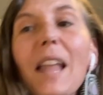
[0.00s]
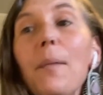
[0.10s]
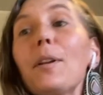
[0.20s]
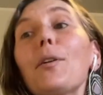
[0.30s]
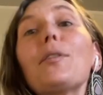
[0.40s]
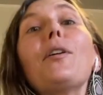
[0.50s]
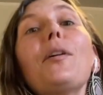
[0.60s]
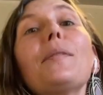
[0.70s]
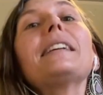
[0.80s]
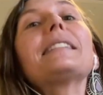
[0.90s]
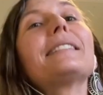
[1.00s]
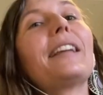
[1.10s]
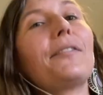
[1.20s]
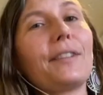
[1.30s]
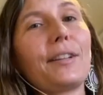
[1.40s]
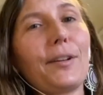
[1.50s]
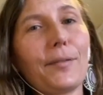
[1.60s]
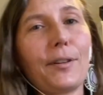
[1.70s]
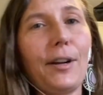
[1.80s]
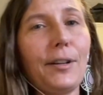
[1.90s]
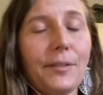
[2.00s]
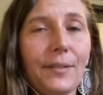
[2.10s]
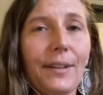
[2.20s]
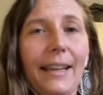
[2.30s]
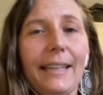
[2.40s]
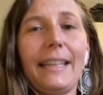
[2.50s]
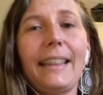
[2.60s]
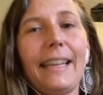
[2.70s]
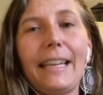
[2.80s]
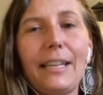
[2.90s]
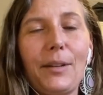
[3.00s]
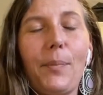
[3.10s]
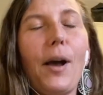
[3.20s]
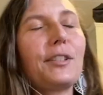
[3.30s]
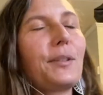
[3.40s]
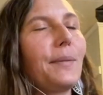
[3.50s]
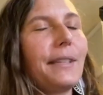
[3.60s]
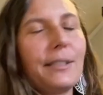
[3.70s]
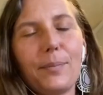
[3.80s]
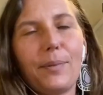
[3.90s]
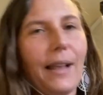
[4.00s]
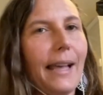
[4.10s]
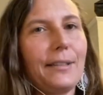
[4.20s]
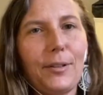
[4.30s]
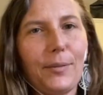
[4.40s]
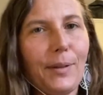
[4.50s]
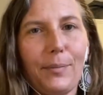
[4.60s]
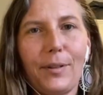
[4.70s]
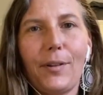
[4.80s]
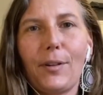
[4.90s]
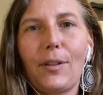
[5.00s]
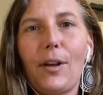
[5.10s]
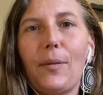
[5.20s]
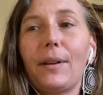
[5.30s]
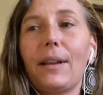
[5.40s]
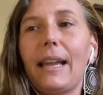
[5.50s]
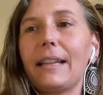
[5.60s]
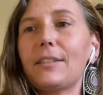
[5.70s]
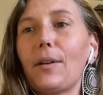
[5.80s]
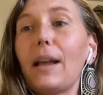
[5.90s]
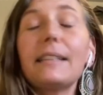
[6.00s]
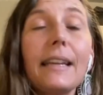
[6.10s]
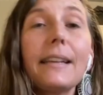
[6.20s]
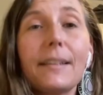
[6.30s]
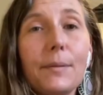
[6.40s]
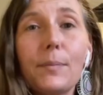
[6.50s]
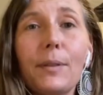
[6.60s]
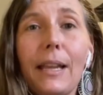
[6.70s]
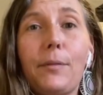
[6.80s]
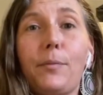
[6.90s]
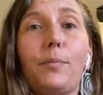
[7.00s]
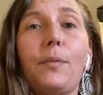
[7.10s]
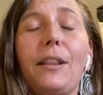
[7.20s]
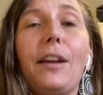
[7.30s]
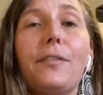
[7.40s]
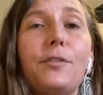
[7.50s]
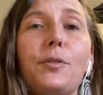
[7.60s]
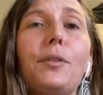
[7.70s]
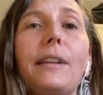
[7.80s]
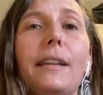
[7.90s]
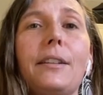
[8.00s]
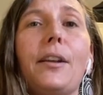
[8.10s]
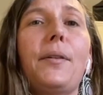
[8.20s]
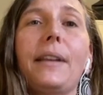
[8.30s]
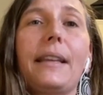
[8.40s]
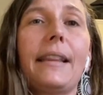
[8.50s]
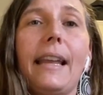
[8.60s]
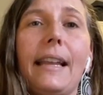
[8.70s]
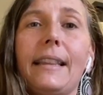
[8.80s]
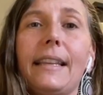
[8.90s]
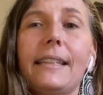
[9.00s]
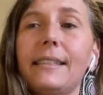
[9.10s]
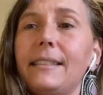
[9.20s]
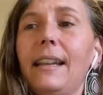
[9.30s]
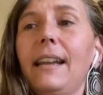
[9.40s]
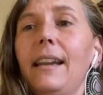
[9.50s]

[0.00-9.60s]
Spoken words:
But Oklahoma has definitely overgrown anything it could possibly supply to the people of Oklahoma. And so I take a lot of joy in knowing that at least